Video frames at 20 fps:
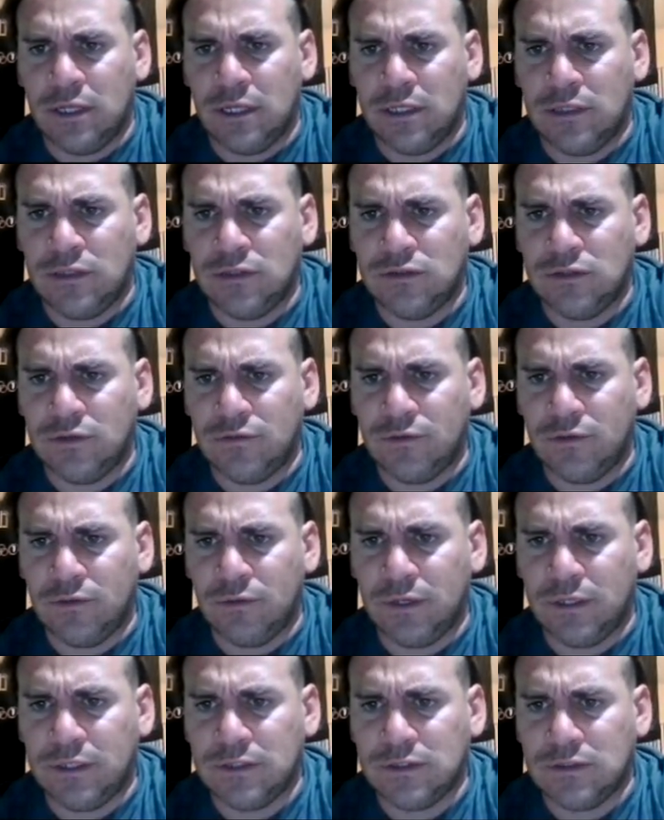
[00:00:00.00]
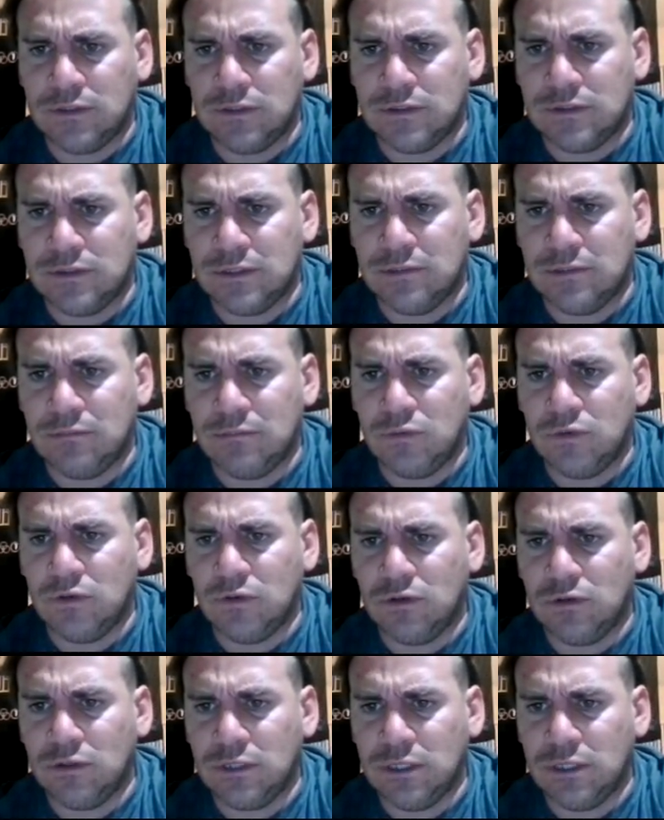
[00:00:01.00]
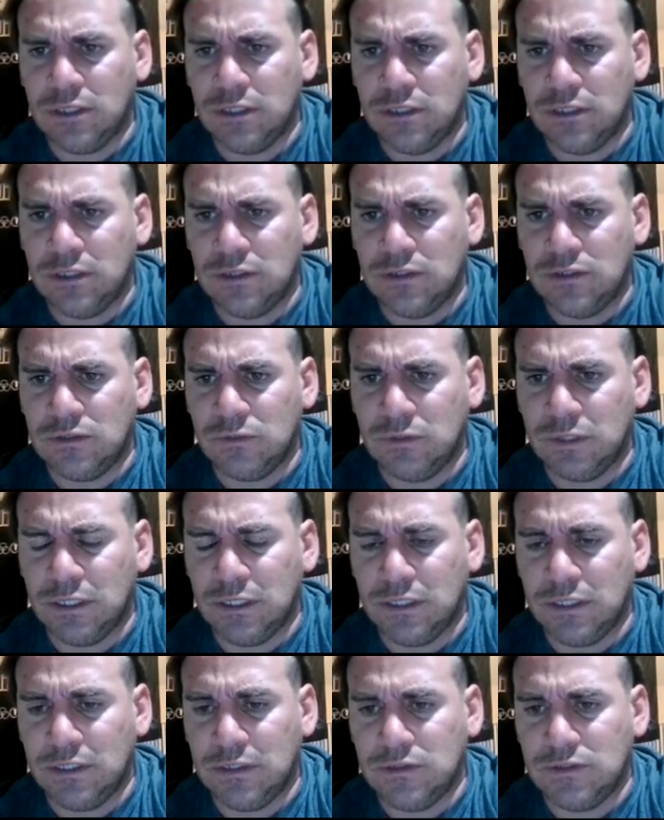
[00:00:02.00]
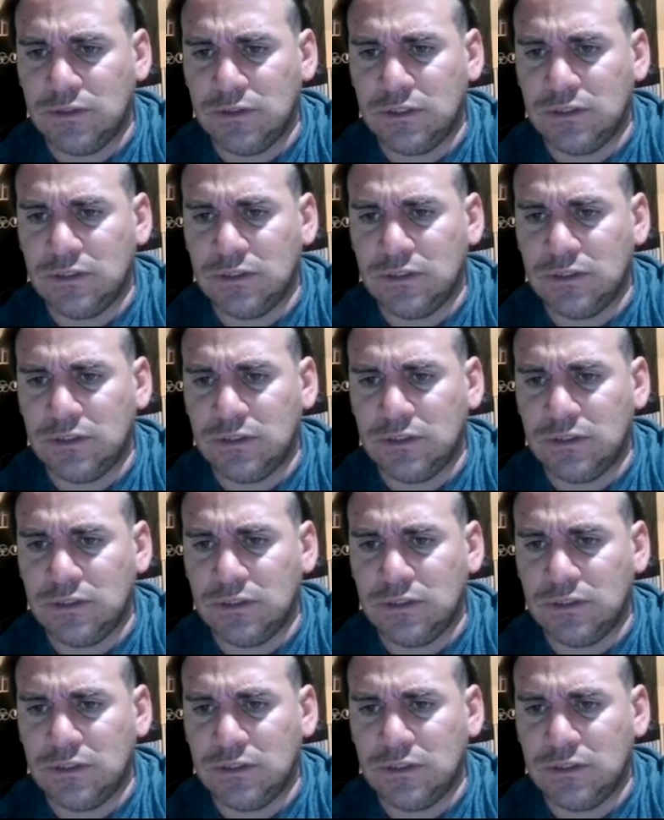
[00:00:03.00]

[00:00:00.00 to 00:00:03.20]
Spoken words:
in two different ways. So the symbol is one of these.